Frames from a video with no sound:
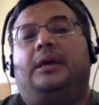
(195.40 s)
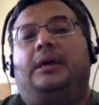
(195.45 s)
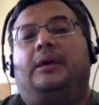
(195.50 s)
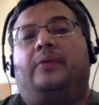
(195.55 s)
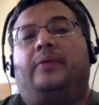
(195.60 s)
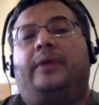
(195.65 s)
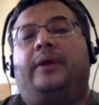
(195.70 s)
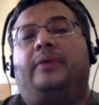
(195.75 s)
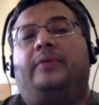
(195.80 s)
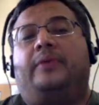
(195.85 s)

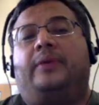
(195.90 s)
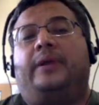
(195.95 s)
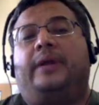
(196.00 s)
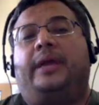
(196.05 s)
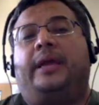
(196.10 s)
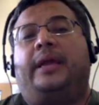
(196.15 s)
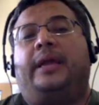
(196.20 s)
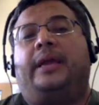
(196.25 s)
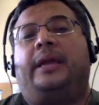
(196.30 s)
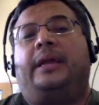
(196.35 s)
red one.
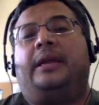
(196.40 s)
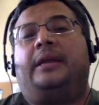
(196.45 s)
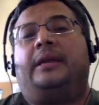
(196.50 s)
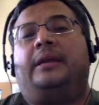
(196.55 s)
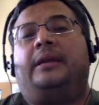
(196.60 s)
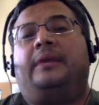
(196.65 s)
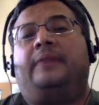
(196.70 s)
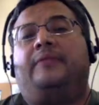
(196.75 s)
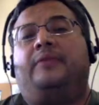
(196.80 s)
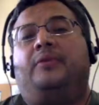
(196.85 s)

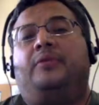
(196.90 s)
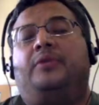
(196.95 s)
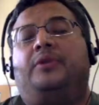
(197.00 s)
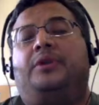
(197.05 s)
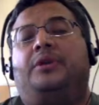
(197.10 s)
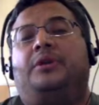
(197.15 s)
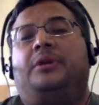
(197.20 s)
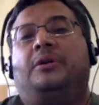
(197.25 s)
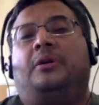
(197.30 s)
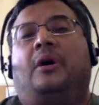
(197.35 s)
And if you were
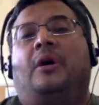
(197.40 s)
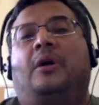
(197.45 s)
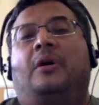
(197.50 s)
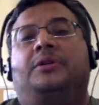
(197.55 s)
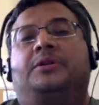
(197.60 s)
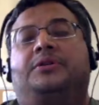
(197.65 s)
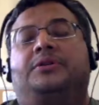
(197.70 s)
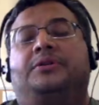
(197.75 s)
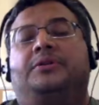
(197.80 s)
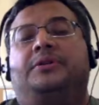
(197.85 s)
to
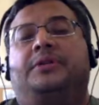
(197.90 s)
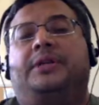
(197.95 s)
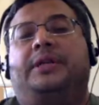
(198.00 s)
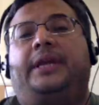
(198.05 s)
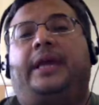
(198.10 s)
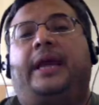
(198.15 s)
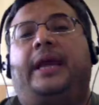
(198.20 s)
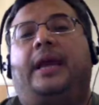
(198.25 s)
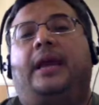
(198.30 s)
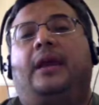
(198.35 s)
alter
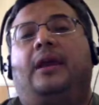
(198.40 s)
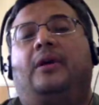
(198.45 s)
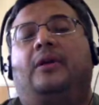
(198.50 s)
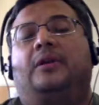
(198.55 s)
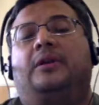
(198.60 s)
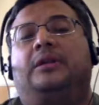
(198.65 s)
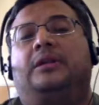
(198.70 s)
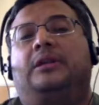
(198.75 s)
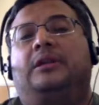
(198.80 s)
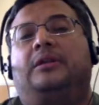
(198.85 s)
the
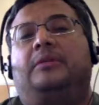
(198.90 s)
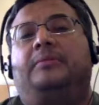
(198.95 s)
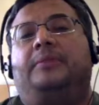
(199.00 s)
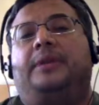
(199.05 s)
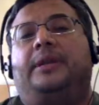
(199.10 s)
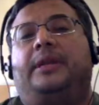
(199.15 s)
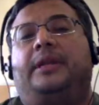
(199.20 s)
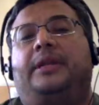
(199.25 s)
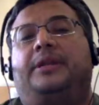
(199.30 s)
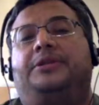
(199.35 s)
angle a little
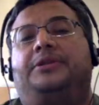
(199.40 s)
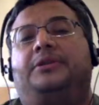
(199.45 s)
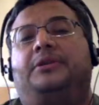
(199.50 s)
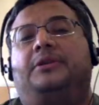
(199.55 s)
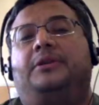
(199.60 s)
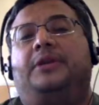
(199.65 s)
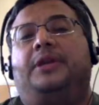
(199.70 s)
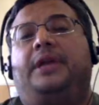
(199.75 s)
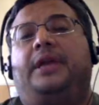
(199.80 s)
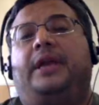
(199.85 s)
bit that you're
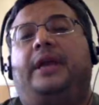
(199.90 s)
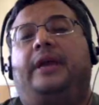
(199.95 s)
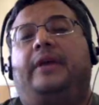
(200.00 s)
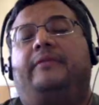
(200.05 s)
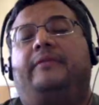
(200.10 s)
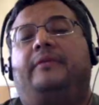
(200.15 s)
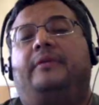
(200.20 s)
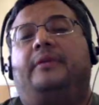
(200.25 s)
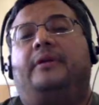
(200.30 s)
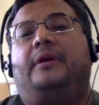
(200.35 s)
looking at
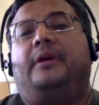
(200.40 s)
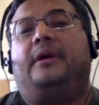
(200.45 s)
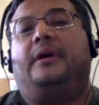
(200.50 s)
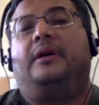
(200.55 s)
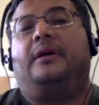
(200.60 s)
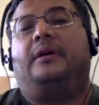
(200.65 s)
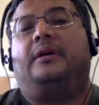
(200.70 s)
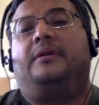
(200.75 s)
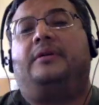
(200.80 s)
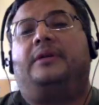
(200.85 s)

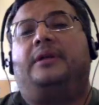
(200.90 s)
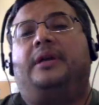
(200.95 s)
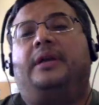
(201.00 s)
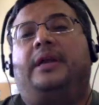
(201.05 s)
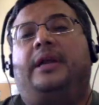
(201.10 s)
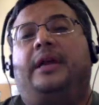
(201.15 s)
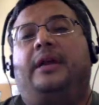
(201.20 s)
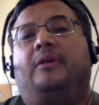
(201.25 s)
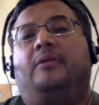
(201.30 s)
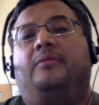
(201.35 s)
in
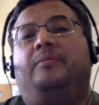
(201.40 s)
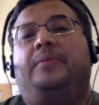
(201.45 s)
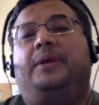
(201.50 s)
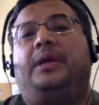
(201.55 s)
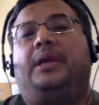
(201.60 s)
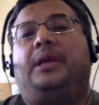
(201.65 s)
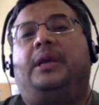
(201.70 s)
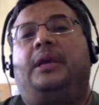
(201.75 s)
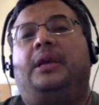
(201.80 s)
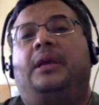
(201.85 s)
angle
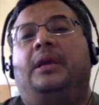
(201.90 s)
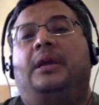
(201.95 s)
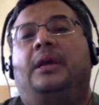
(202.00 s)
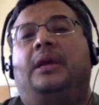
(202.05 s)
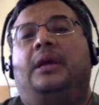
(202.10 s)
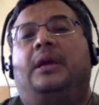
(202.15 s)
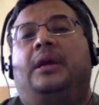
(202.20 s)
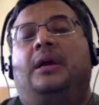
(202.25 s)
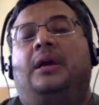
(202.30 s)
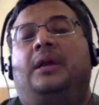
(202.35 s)
B,
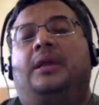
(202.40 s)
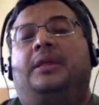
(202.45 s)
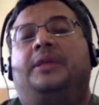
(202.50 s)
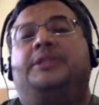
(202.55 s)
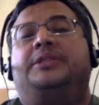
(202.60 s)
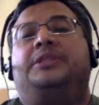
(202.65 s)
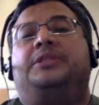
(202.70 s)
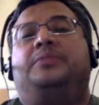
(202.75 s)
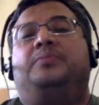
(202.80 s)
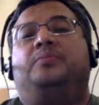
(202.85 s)

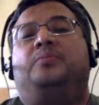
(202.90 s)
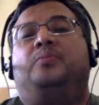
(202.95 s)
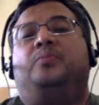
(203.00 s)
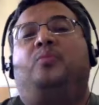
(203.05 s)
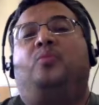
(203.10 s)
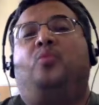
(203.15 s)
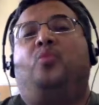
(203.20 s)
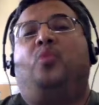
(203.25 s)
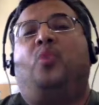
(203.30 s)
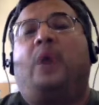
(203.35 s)
this is
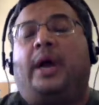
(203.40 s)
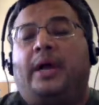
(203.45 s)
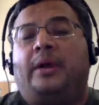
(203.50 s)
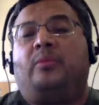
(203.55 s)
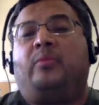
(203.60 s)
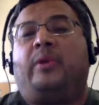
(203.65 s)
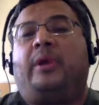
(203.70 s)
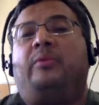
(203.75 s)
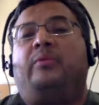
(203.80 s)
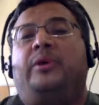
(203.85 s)

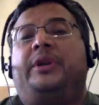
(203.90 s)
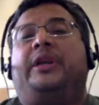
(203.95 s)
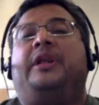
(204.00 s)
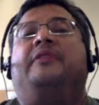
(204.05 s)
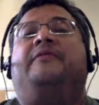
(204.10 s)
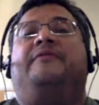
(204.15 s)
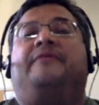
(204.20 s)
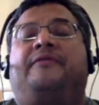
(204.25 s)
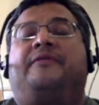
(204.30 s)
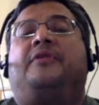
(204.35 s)
what we would
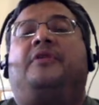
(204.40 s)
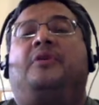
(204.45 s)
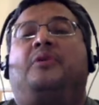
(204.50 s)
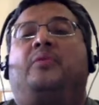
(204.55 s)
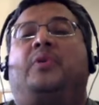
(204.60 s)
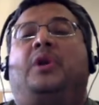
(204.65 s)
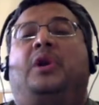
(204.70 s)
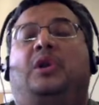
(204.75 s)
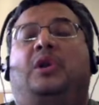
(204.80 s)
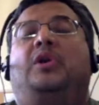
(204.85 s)
infer
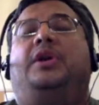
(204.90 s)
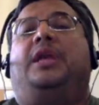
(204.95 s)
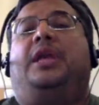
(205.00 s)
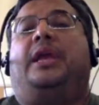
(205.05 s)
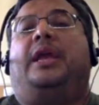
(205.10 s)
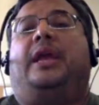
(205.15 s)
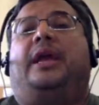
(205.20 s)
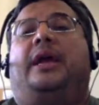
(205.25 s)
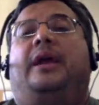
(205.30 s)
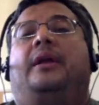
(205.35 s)
we're
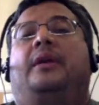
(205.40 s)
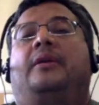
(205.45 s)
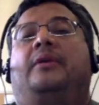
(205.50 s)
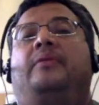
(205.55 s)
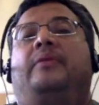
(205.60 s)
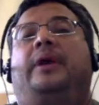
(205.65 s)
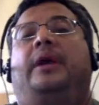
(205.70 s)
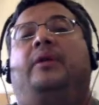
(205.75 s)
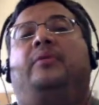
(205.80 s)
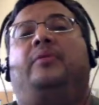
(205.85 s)
looking at,
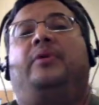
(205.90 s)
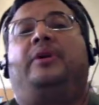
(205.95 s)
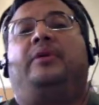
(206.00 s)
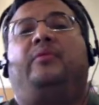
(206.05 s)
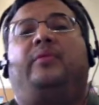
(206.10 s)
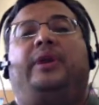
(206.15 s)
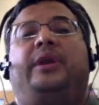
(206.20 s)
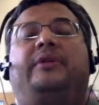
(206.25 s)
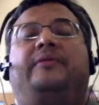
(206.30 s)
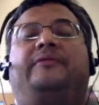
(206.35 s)
right?
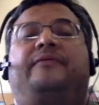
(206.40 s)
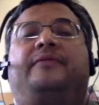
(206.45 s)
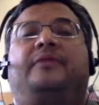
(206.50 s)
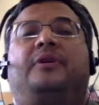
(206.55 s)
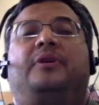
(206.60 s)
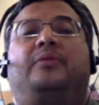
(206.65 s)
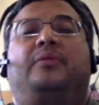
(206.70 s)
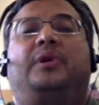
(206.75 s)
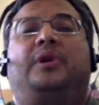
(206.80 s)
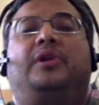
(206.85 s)
We
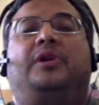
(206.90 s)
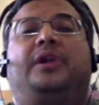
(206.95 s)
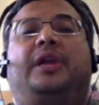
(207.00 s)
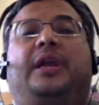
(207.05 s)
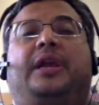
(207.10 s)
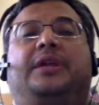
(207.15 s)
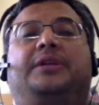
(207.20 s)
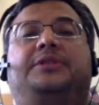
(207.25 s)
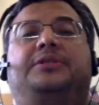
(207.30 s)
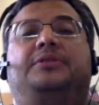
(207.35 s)
infer we're
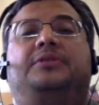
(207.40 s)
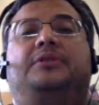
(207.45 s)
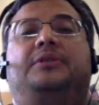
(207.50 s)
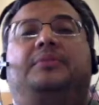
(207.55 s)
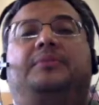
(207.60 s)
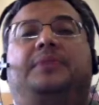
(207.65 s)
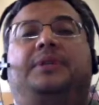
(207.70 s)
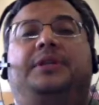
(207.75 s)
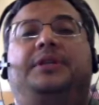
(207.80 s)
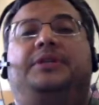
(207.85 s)
looking at two
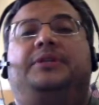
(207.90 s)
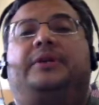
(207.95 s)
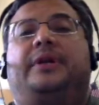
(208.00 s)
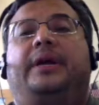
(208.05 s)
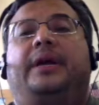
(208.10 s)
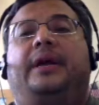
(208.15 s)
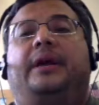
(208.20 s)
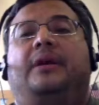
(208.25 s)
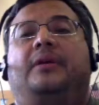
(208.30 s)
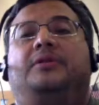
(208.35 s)
complete
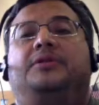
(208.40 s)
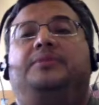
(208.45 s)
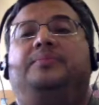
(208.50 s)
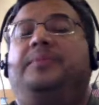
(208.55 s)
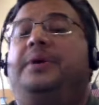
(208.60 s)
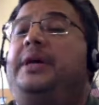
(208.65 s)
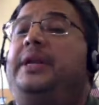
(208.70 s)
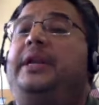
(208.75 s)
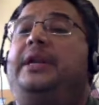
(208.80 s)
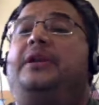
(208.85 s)
triangles,
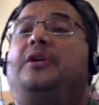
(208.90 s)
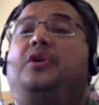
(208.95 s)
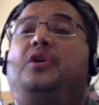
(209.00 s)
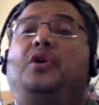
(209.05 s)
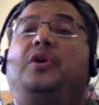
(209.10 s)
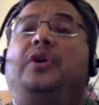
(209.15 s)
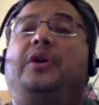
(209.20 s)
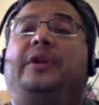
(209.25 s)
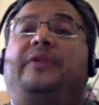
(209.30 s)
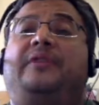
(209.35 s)
but it
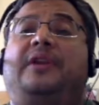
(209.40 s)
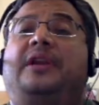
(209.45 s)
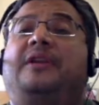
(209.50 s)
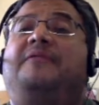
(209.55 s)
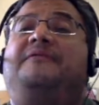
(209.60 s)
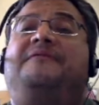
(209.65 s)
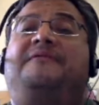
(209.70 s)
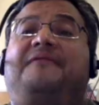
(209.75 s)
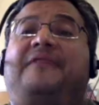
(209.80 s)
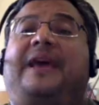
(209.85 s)
could
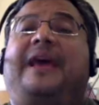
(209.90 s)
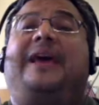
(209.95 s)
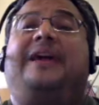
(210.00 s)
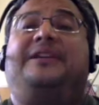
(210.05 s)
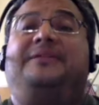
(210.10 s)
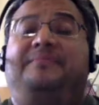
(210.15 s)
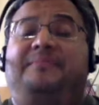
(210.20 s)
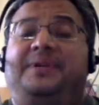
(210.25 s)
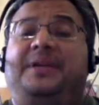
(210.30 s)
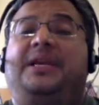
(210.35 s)
in
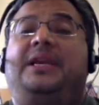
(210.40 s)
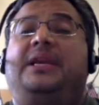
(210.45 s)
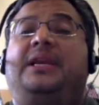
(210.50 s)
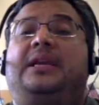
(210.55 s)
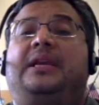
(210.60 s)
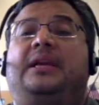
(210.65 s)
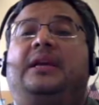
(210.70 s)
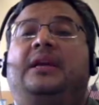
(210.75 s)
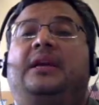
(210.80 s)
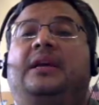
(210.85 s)
fact
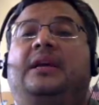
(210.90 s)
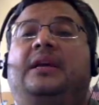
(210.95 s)
be